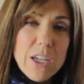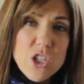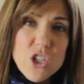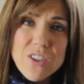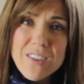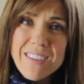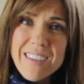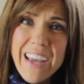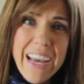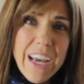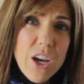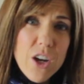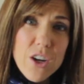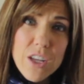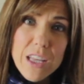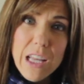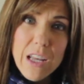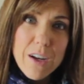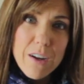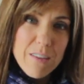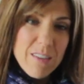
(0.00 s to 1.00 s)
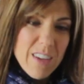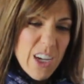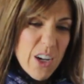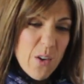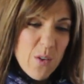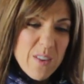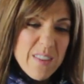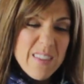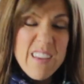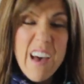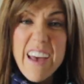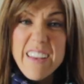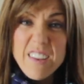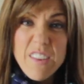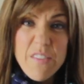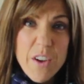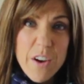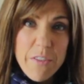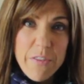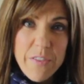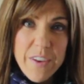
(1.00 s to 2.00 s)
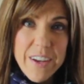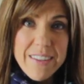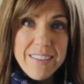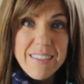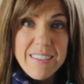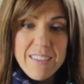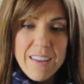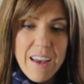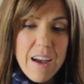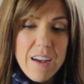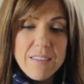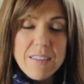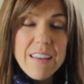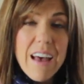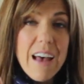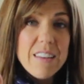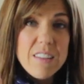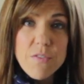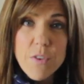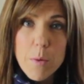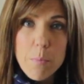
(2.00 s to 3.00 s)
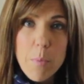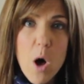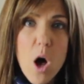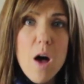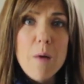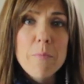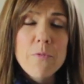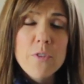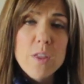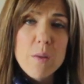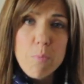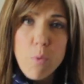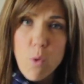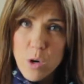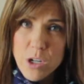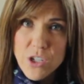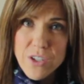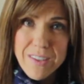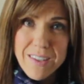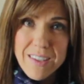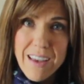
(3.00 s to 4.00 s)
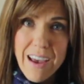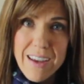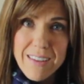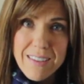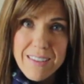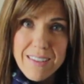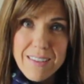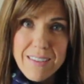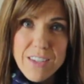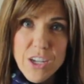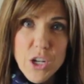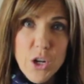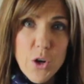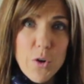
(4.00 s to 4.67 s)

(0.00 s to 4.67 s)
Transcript: Just take a good look at, the size of your fist, size of your palm for the portion sizes.